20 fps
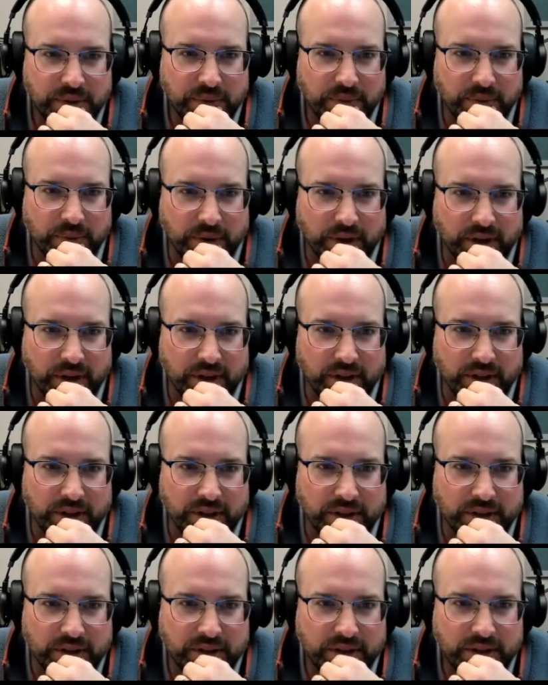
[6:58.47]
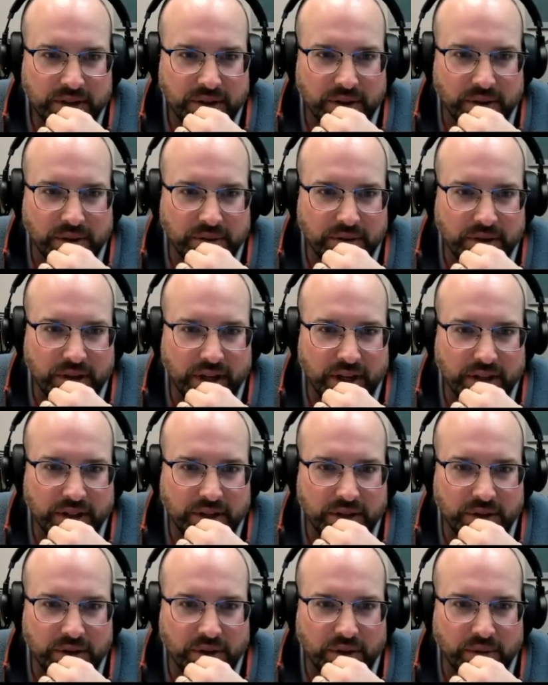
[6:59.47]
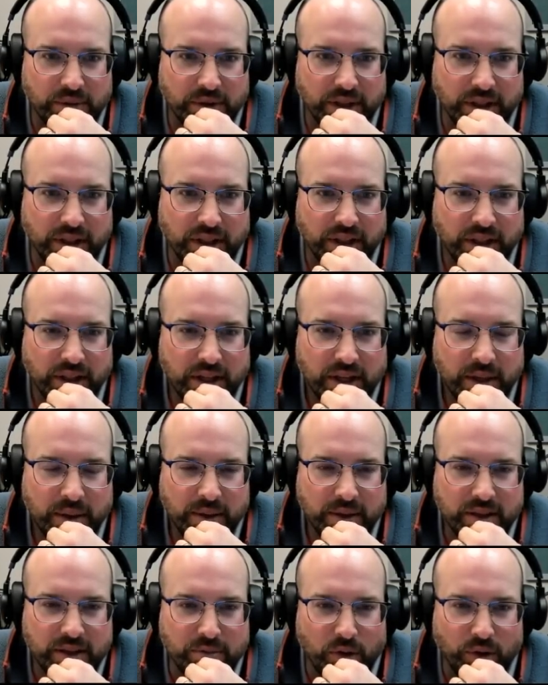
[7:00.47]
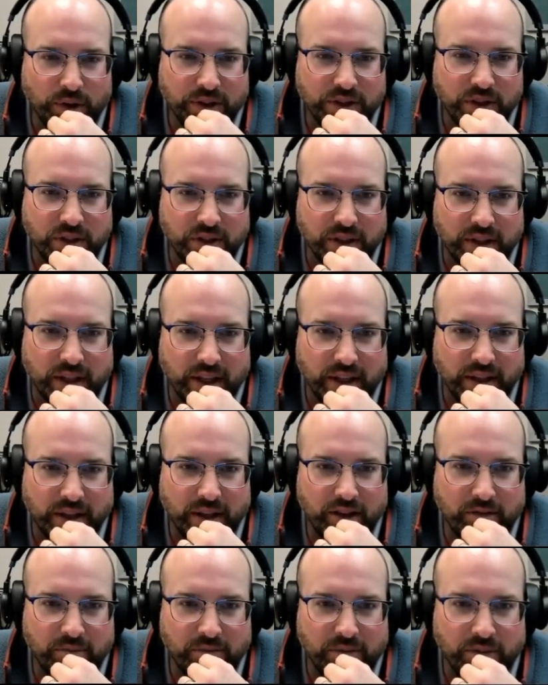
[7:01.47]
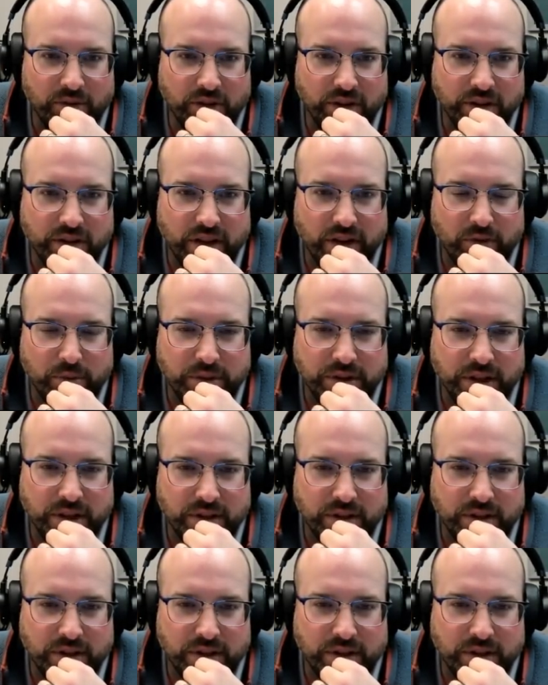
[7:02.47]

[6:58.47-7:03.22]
one of these. So 3923, Smolin silty clay loam, 3-7%